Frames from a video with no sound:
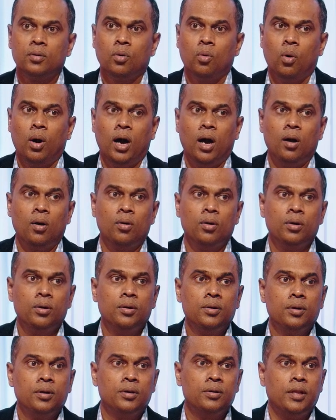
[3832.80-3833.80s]
Wow.
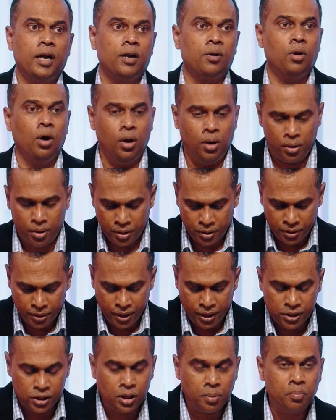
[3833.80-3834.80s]
That God
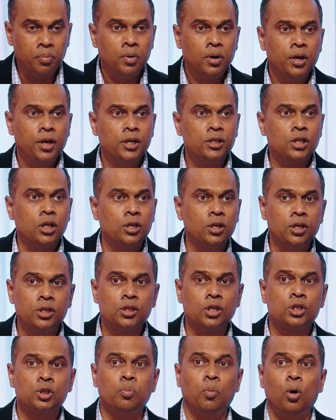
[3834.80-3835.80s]
is
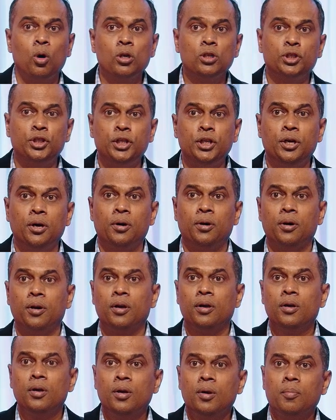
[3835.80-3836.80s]
a small g God.
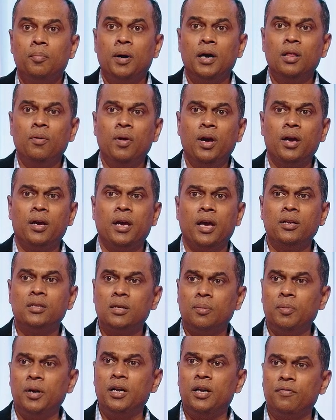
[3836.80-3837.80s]
By the way, can
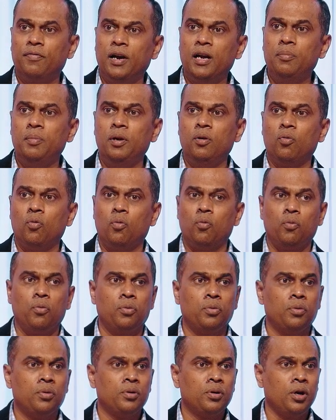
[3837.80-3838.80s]
somebody define me
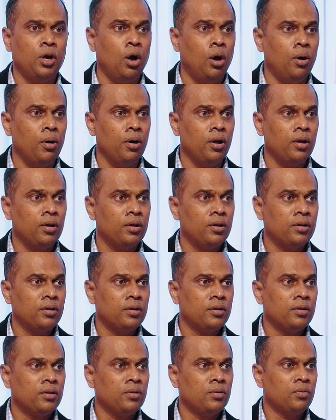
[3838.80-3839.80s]
God?
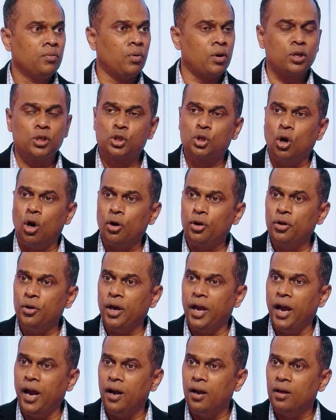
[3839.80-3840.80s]
What is God in
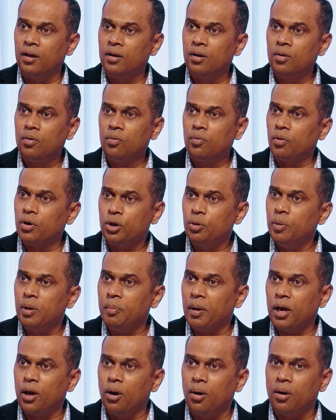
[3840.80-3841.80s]
your head? What do you mean
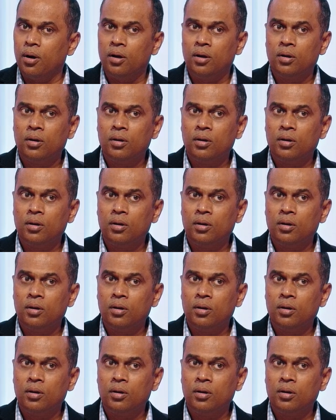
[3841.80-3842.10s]
by God?